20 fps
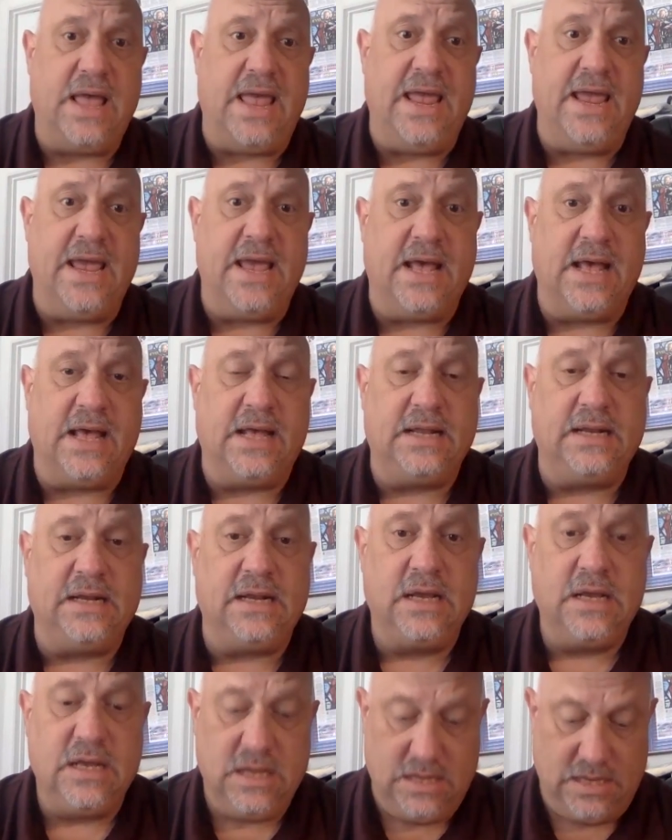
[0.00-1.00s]

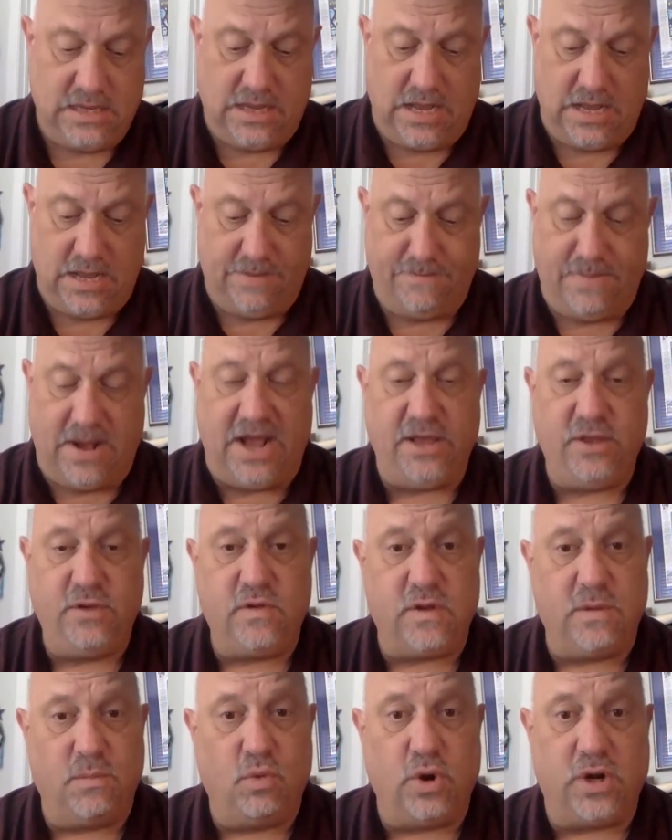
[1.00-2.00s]
and buy you
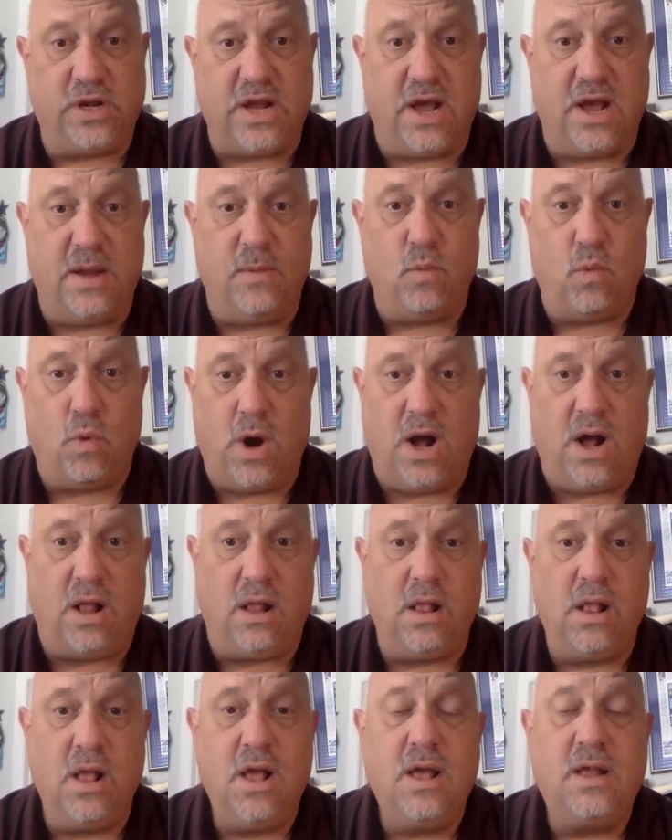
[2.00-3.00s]
some more time
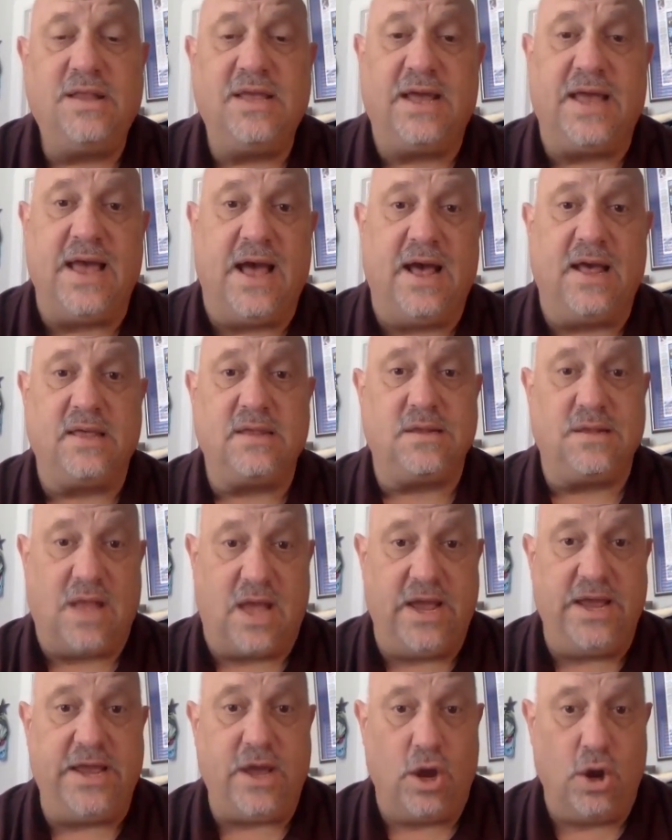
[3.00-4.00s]
while the guys
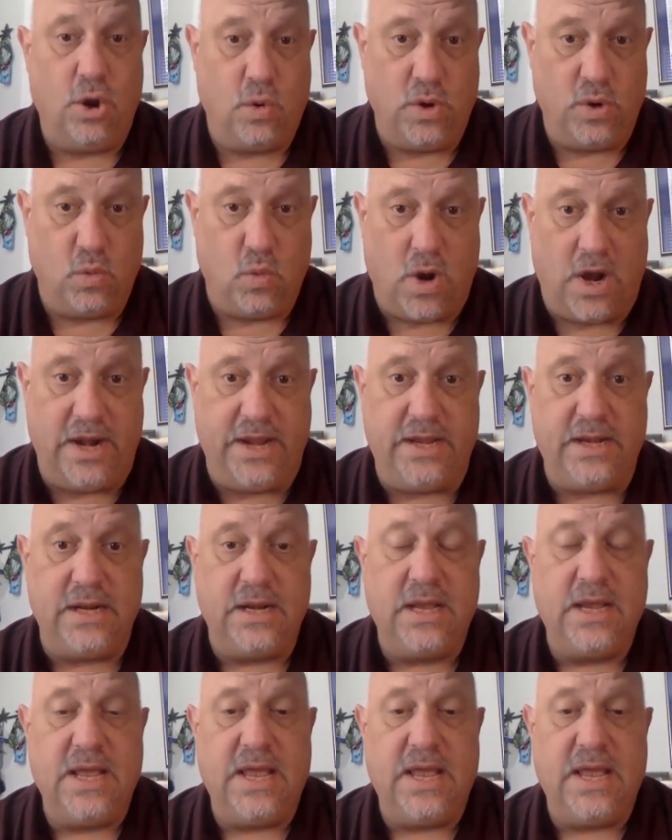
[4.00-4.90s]
like Owen White